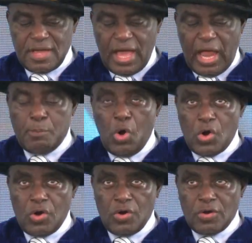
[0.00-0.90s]
and
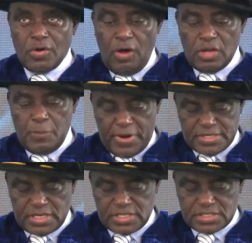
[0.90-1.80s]
more on the
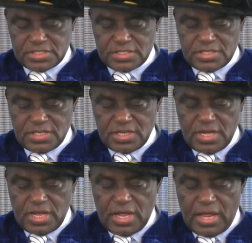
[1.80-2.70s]
present,
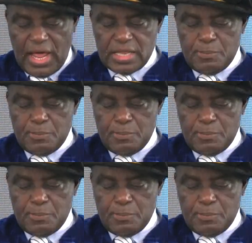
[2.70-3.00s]
and the